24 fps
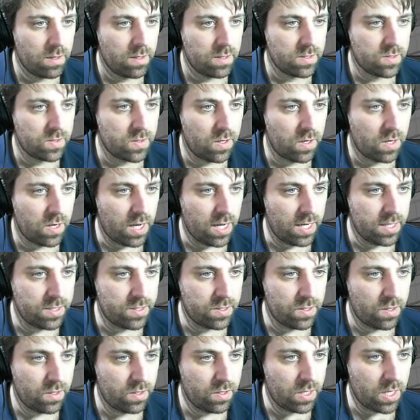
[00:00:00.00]
So I
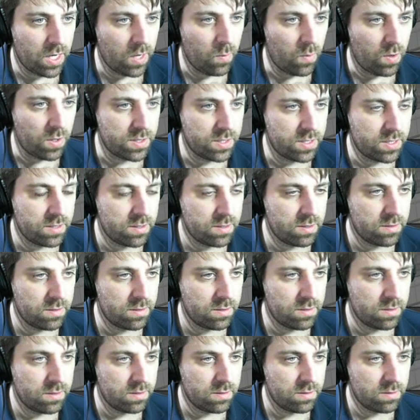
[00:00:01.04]
don't, I want,
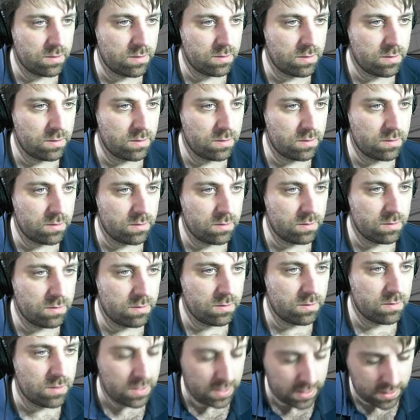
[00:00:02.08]

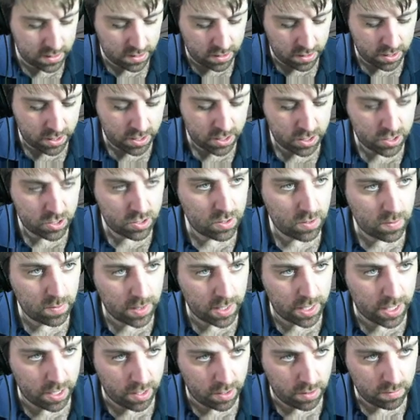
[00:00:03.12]
let's go control
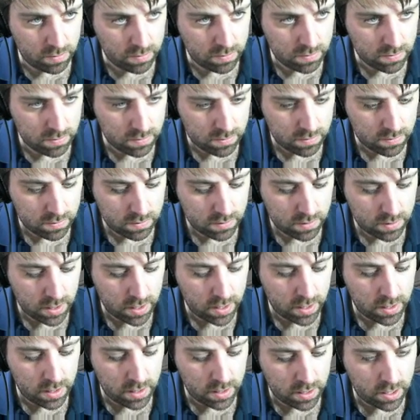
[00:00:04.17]
L,
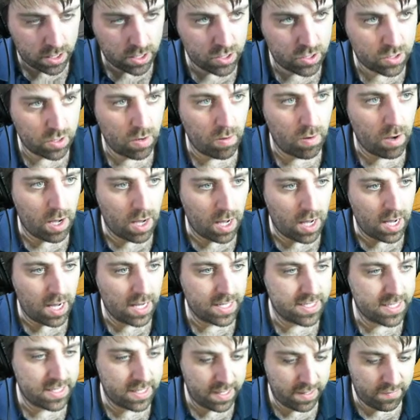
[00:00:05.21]
control
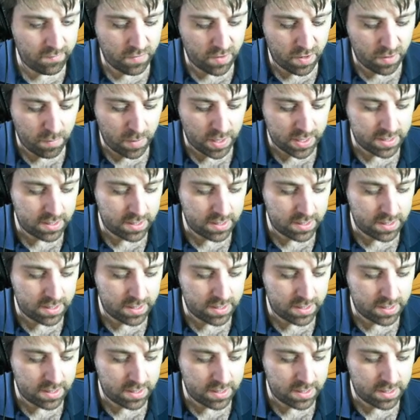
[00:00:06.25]
I to invert my